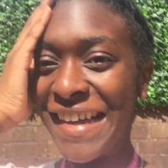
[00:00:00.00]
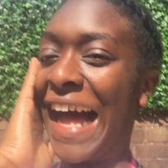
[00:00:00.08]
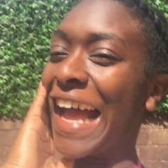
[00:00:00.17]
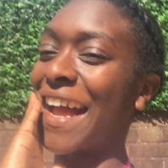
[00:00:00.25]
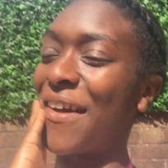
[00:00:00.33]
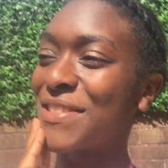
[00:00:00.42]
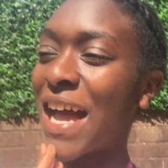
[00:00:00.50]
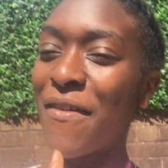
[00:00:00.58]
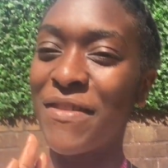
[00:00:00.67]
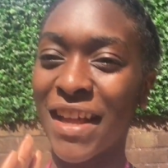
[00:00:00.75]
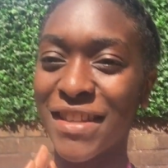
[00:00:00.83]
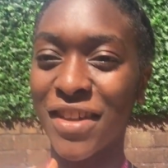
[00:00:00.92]
Like I was
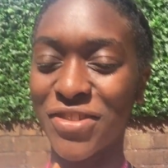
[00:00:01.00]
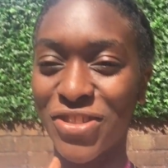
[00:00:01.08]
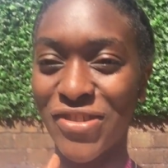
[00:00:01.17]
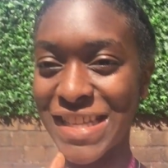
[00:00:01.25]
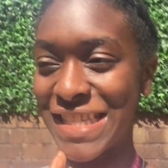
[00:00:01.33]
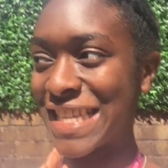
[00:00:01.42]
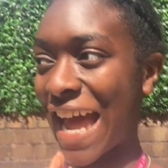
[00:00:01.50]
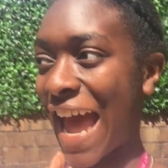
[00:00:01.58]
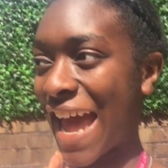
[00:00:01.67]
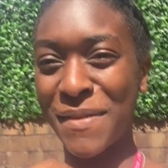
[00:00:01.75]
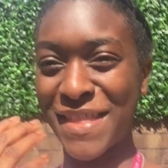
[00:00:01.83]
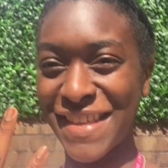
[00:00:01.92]
having like such a stressy
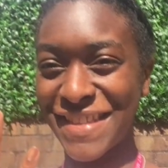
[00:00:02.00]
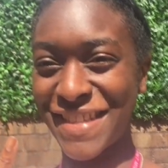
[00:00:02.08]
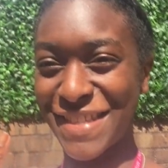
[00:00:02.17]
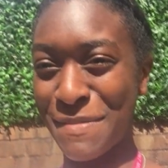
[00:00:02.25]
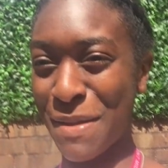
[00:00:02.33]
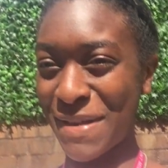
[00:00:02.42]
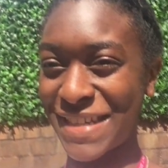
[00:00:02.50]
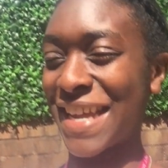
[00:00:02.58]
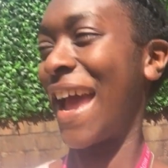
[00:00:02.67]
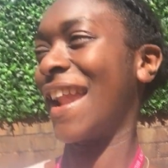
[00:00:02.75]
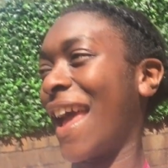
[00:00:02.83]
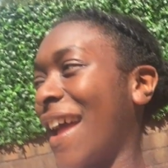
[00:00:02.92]
day. But this just made my
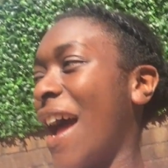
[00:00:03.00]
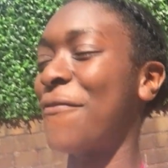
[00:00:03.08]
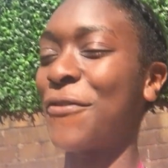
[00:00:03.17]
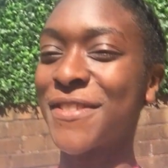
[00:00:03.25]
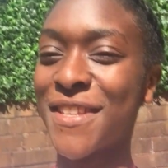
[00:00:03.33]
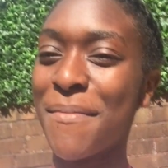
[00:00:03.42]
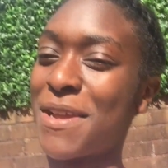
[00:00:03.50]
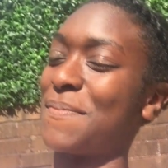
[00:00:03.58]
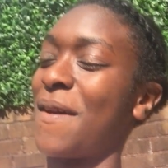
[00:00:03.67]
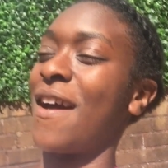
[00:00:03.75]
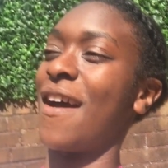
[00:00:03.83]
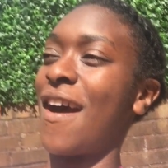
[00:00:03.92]
day. Like I feel so much
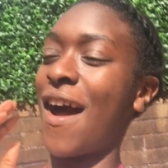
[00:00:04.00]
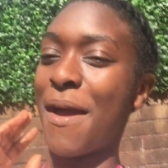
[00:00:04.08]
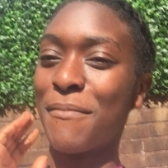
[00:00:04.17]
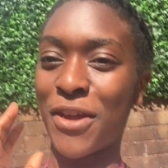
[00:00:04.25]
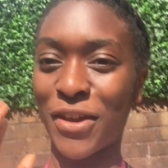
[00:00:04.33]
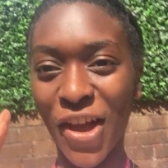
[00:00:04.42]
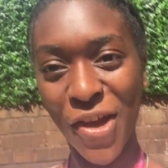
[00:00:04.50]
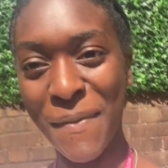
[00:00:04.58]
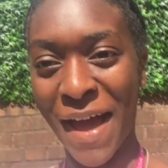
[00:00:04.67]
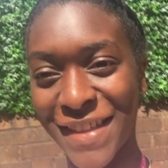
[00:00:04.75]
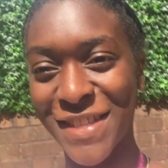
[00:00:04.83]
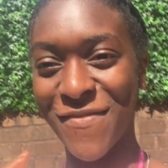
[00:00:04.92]
better. I'm going to go
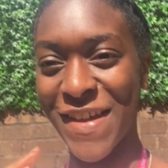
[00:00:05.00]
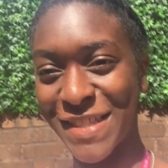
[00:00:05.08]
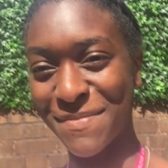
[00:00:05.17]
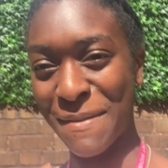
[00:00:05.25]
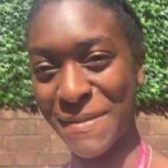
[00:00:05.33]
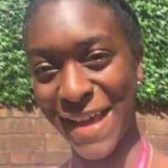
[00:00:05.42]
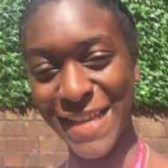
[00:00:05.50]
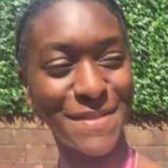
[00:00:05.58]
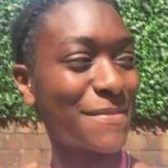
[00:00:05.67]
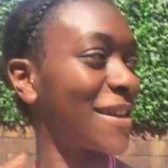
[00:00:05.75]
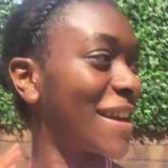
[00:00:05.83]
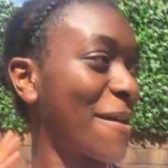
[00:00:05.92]
back to the rest of my
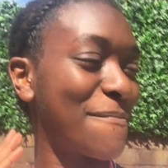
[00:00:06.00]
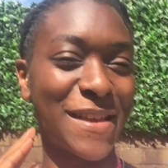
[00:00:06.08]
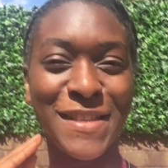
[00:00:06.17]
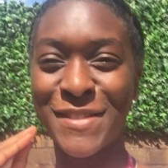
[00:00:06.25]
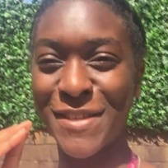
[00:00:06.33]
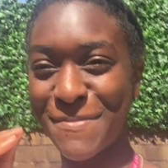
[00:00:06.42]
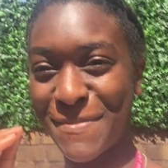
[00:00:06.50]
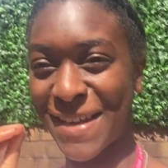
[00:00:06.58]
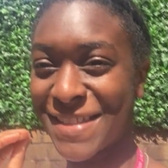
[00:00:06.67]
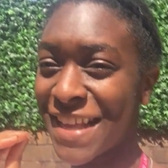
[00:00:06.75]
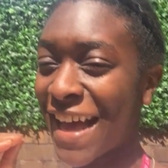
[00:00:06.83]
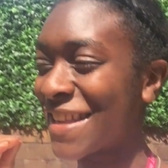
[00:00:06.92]
placement and be super
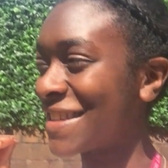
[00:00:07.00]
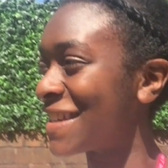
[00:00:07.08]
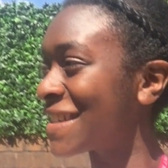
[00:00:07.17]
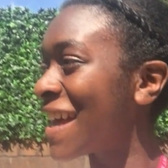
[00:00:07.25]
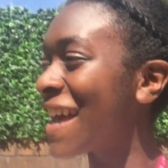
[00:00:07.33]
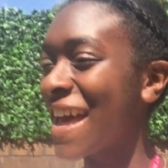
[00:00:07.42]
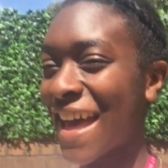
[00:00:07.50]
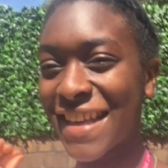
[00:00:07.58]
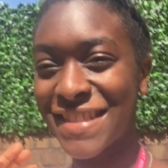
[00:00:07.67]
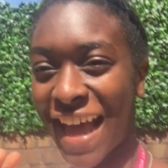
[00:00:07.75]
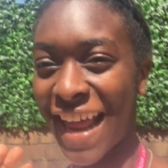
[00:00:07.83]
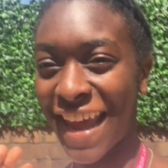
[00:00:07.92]
excited,
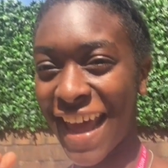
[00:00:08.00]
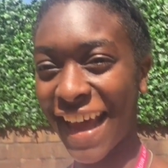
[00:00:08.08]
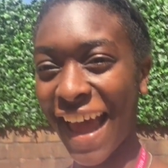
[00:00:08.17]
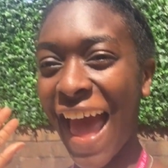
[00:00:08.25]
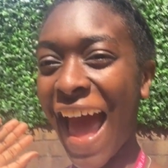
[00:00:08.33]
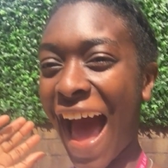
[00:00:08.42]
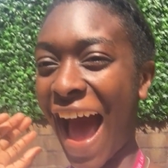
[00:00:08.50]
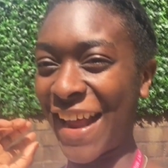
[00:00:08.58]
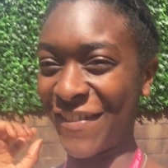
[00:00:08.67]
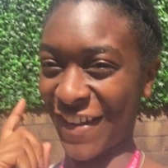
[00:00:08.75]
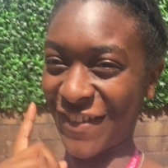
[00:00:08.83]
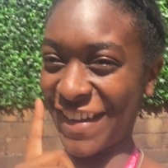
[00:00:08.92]
ecstatic
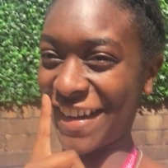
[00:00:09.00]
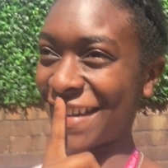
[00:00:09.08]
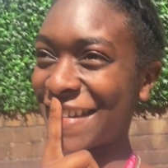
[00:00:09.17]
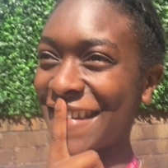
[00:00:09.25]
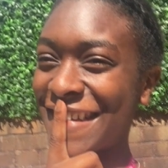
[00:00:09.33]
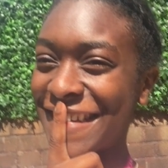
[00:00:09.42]
and work really hard.